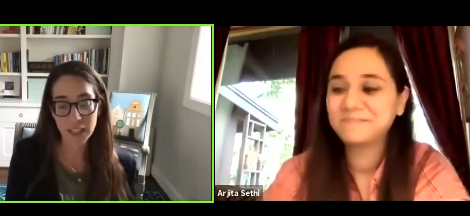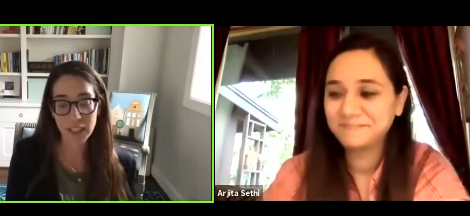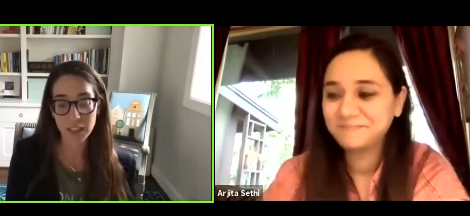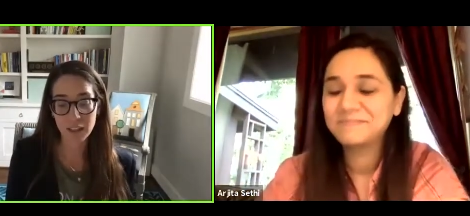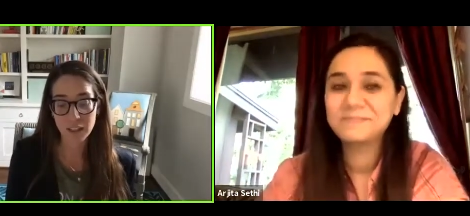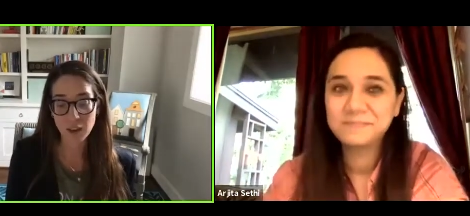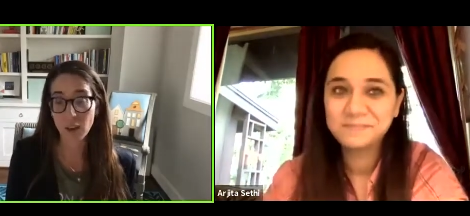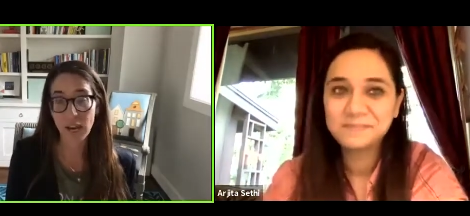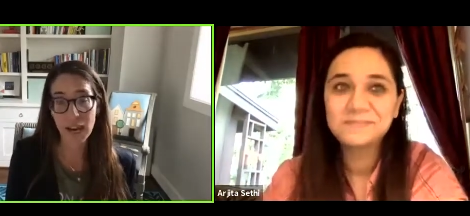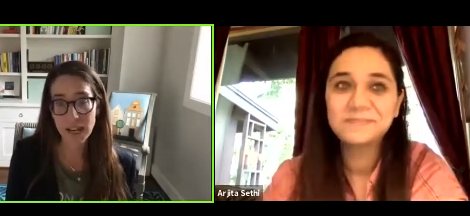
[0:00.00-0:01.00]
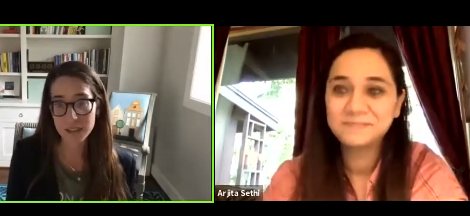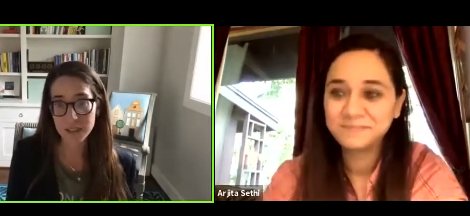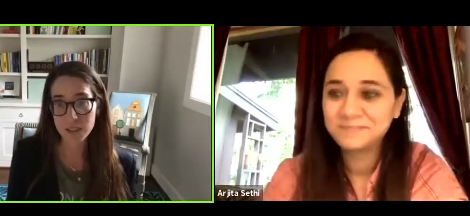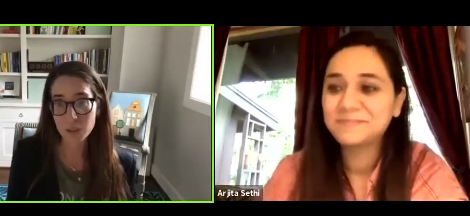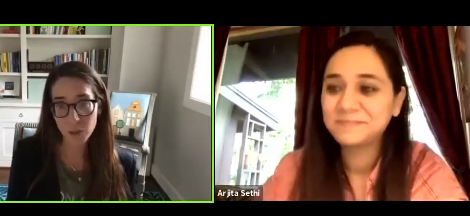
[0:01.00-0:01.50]
Speaker 1: in your asks,
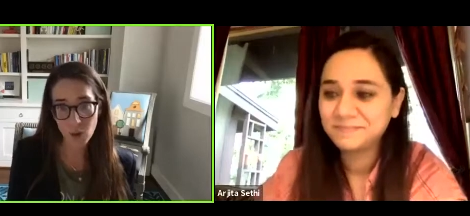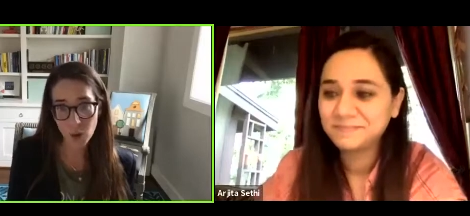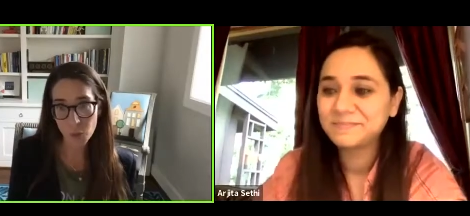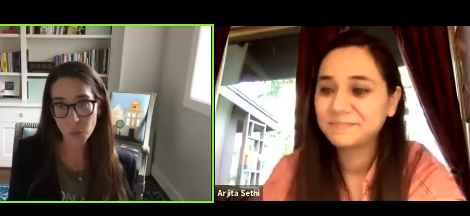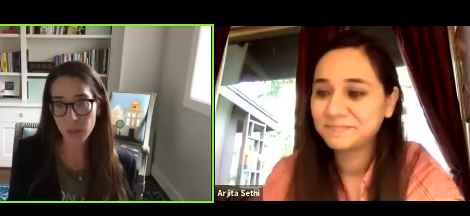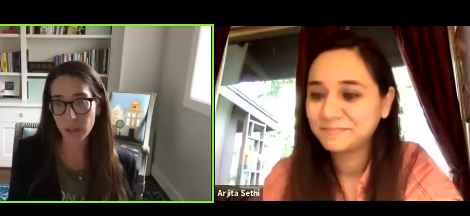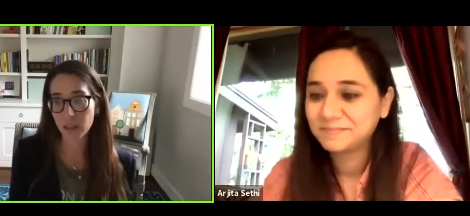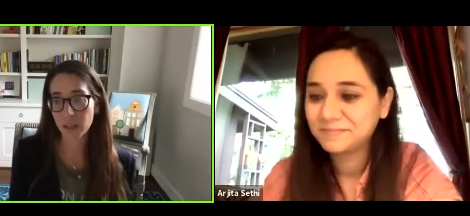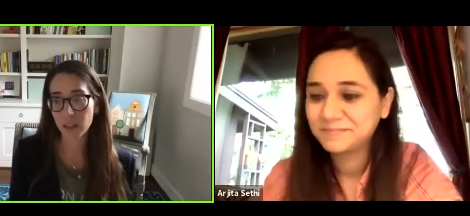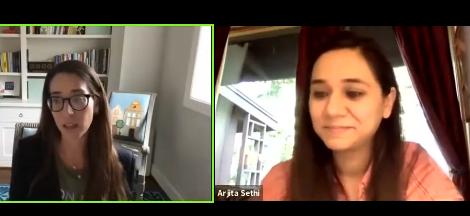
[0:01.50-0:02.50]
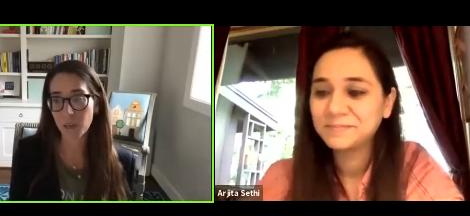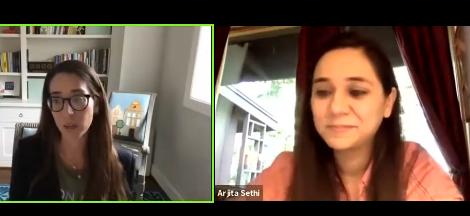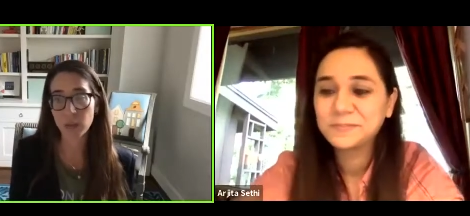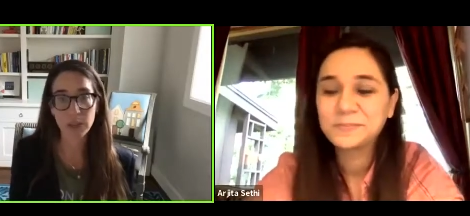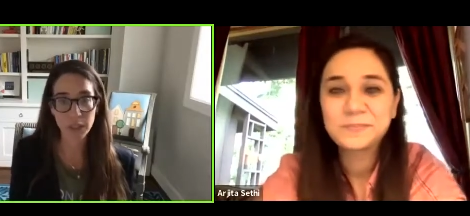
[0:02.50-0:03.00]
do your homework and
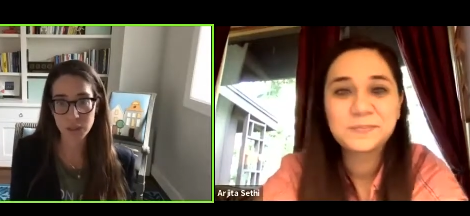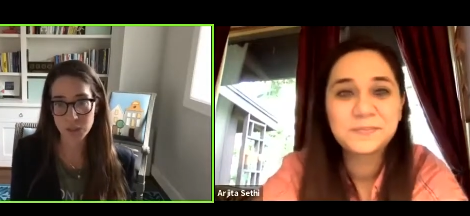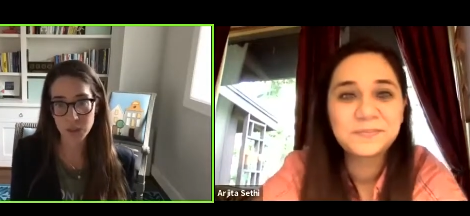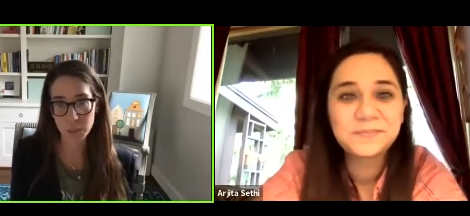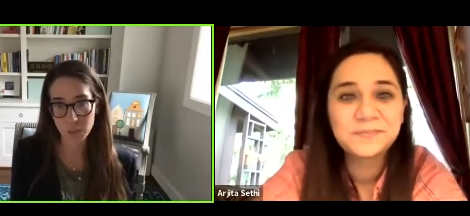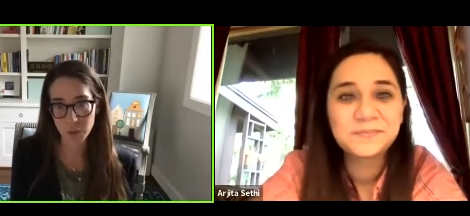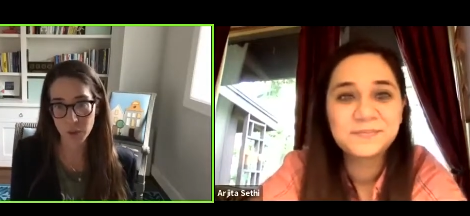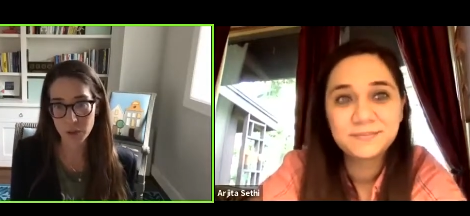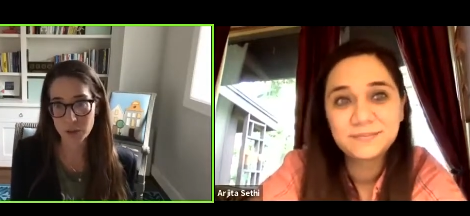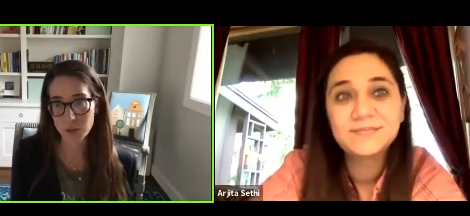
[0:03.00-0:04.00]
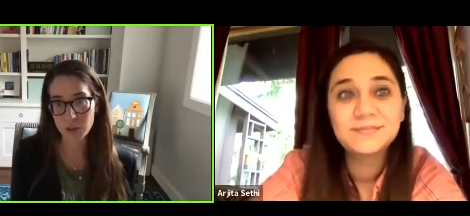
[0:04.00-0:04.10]
build a relationship first.